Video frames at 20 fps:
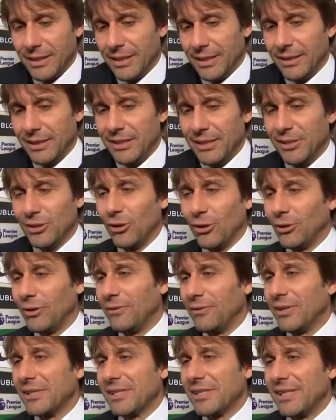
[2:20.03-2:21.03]
this is not the
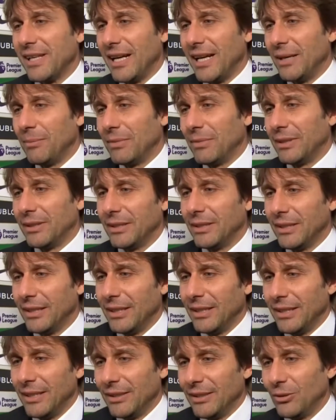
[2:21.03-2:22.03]
first time
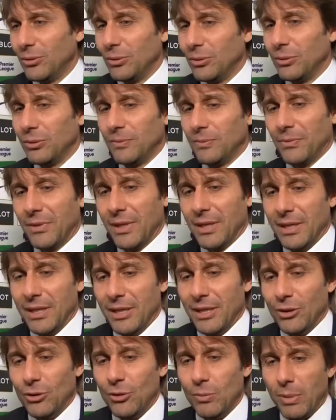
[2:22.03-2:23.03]
to
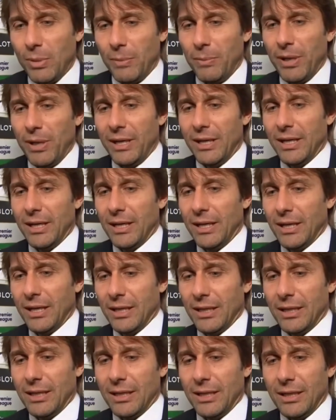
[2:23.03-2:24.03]
prepare
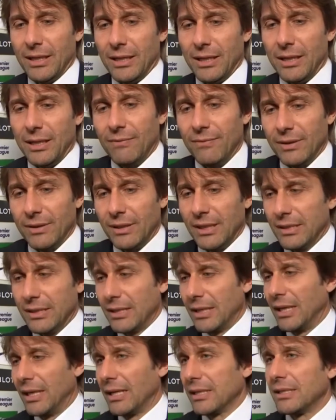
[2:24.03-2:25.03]
a
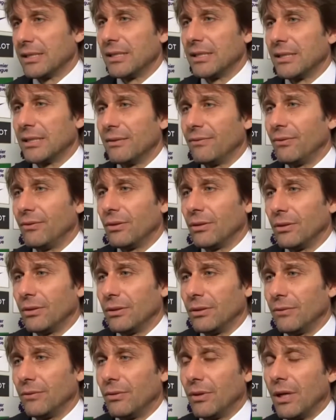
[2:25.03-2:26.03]
fantastic assist for
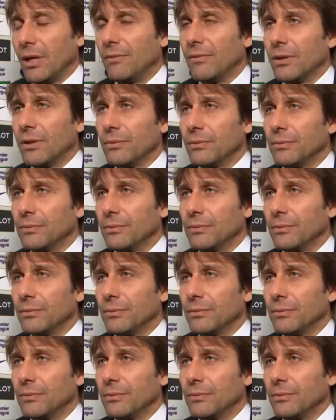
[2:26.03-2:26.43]
Alvaro.